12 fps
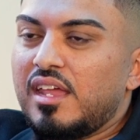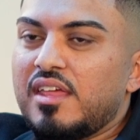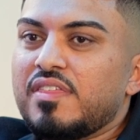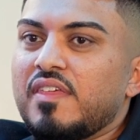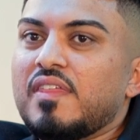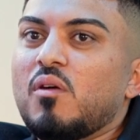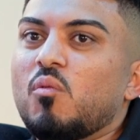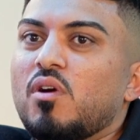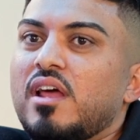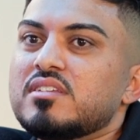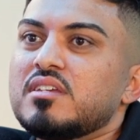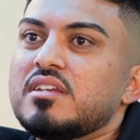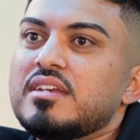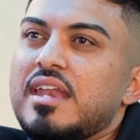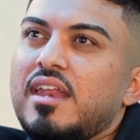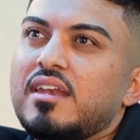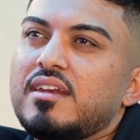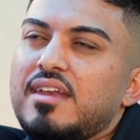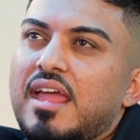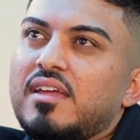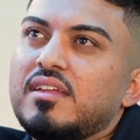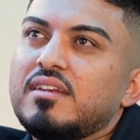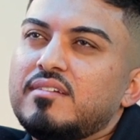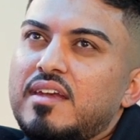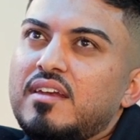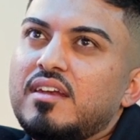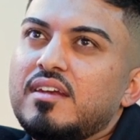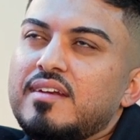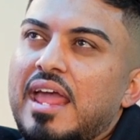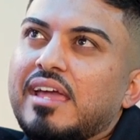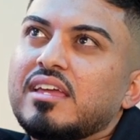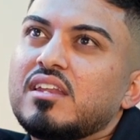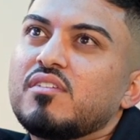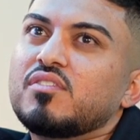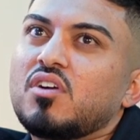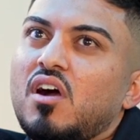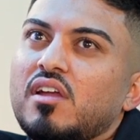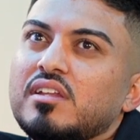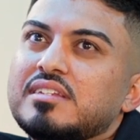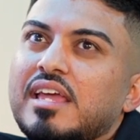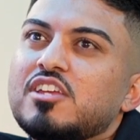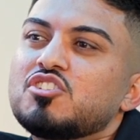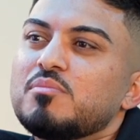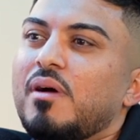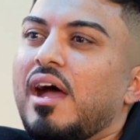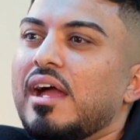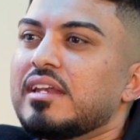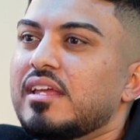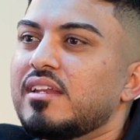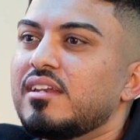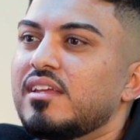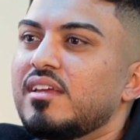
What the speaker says: And I think that word has a negative connotation behind it.